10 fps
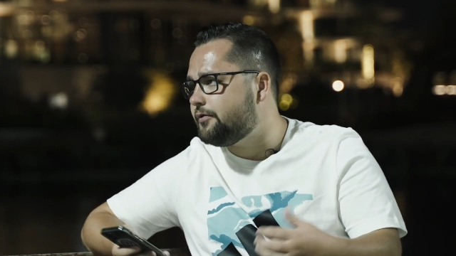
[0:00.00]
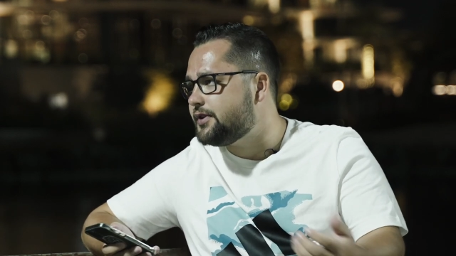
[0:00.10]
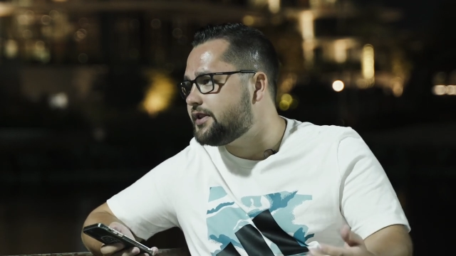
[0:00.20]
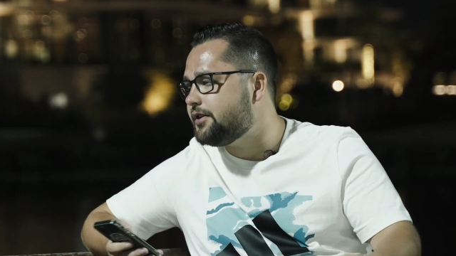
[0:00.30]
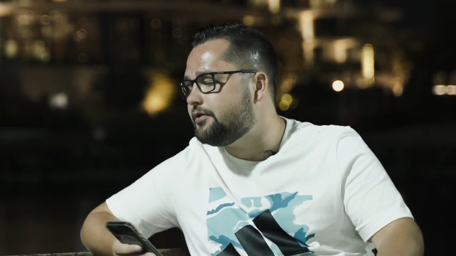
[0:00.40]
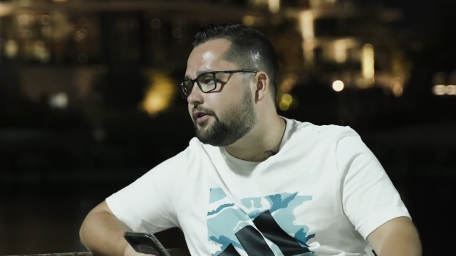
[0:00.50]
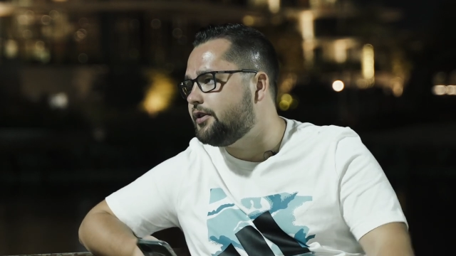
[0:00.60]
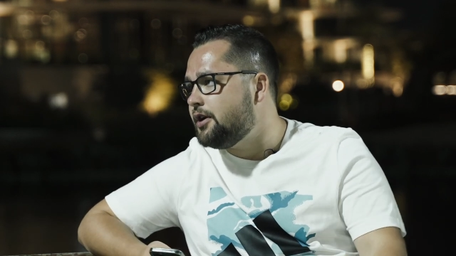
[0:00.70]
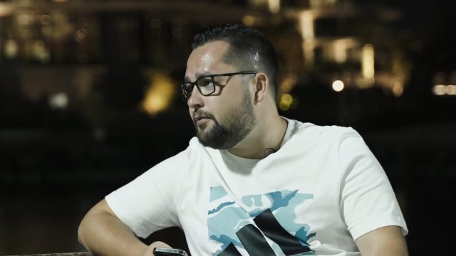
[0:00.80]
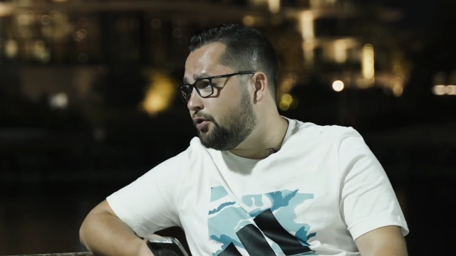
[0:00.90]
We see you're
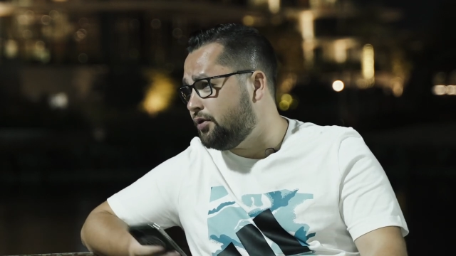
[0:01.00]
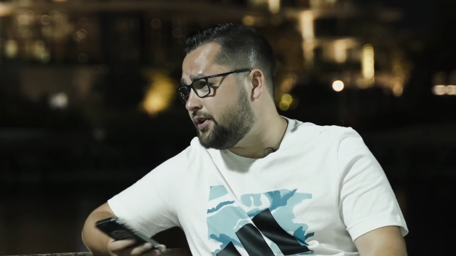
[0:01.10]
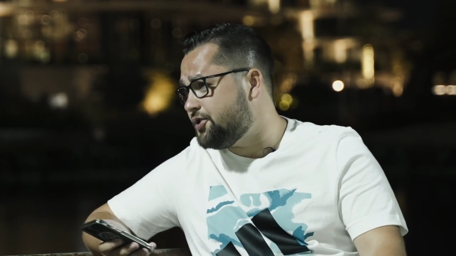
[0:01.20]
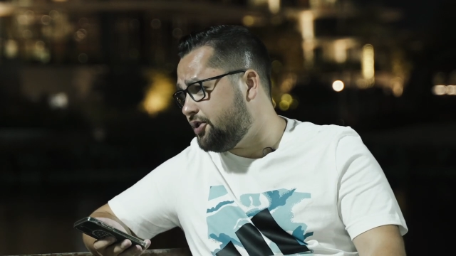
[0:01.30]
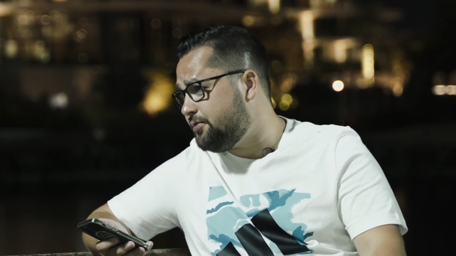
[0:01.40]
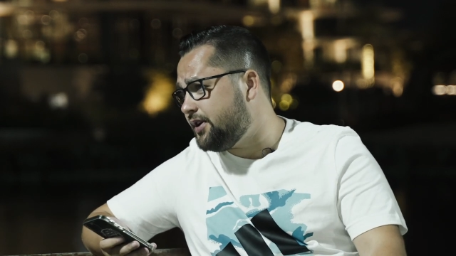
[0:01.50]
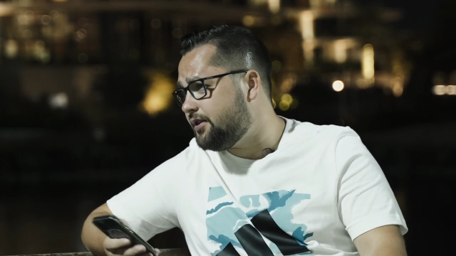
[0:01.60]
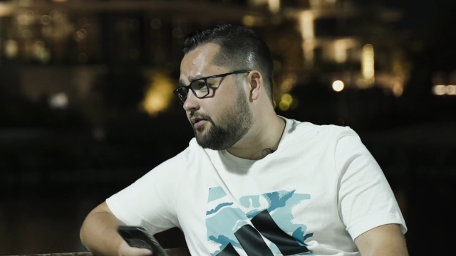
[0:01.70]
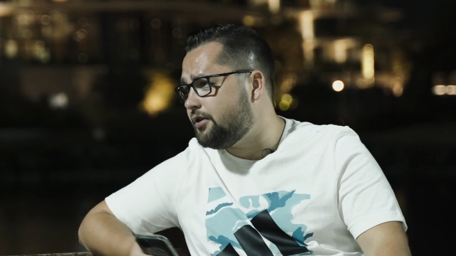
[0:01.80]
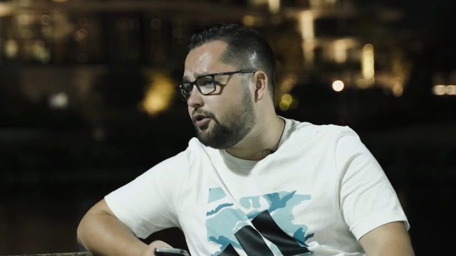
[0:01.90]
born in
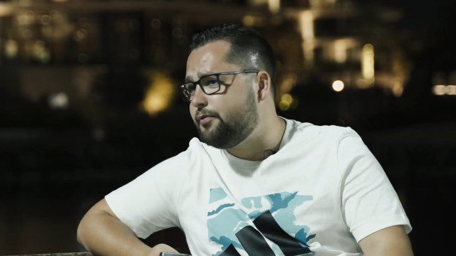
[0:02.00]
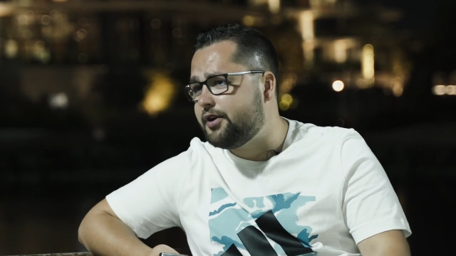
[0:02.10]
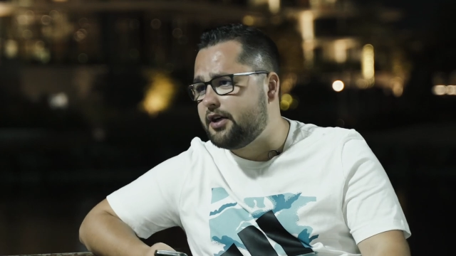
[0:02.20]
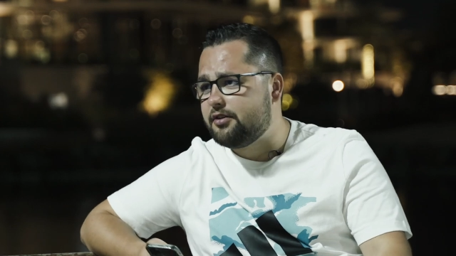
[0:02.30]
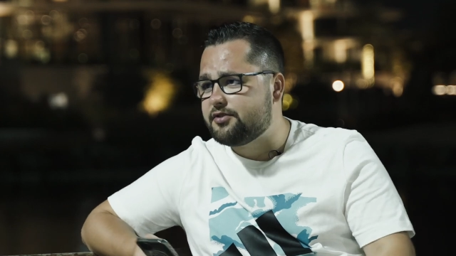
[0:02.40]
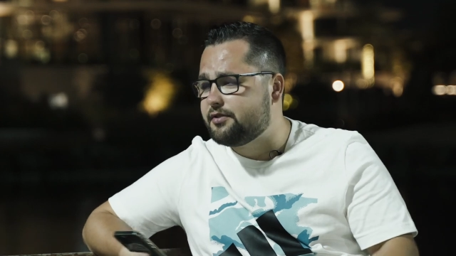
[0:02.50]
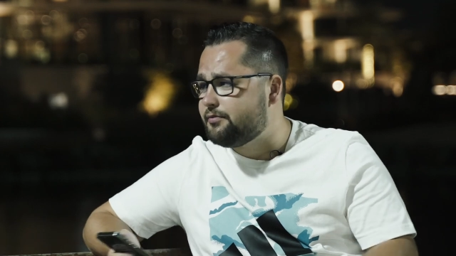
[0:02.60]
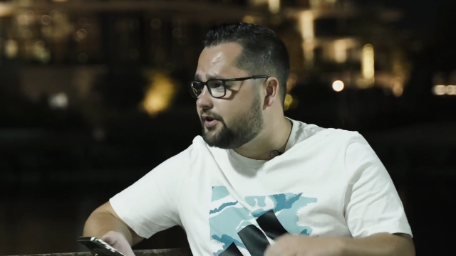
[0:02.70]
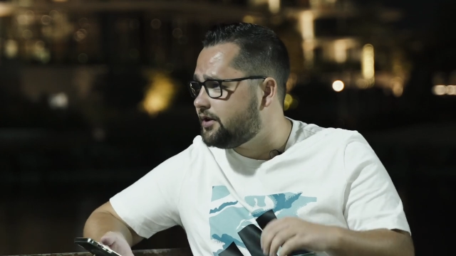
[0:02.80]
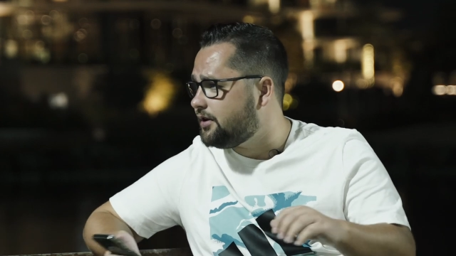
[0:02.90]
Germany, in
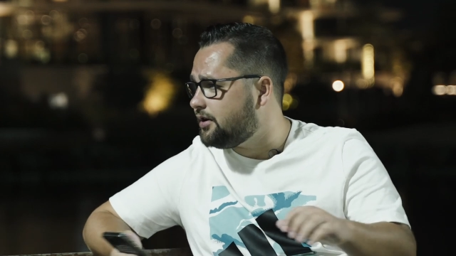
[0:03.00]
Oberhausen, but